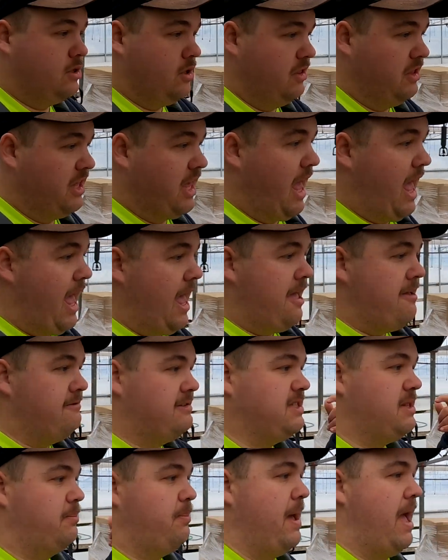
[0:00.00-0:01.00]
So the
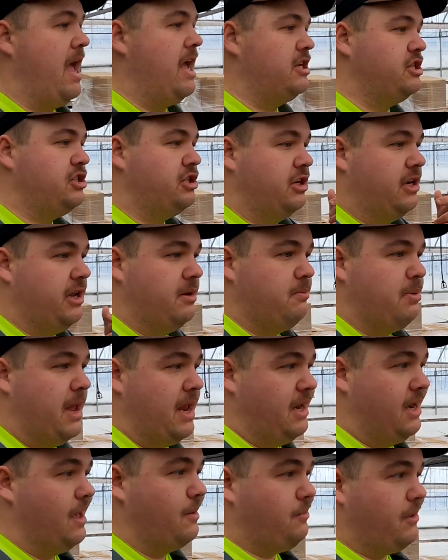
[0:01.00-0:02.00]
calves, the pastured and
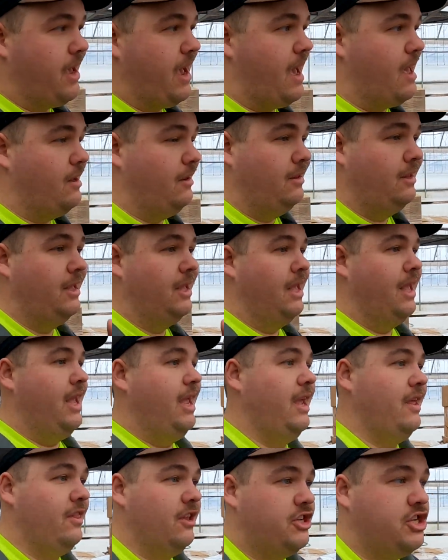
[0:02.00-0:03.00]
penned up cattle,
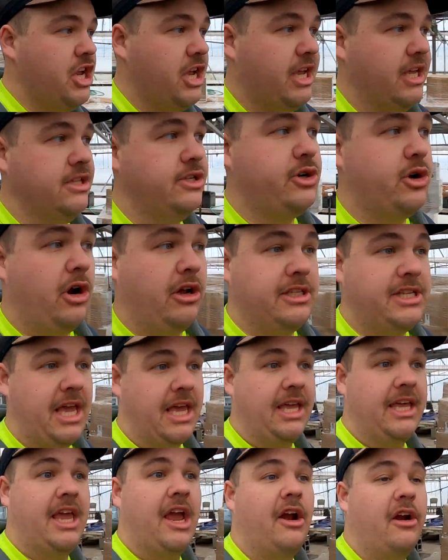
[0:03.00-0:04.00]
and the chickens are all
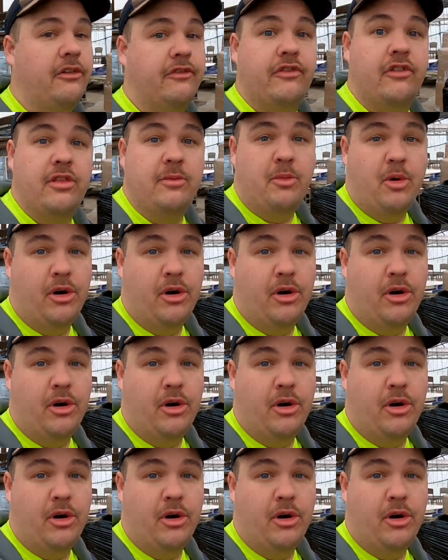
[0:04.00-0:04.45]
taken care of for the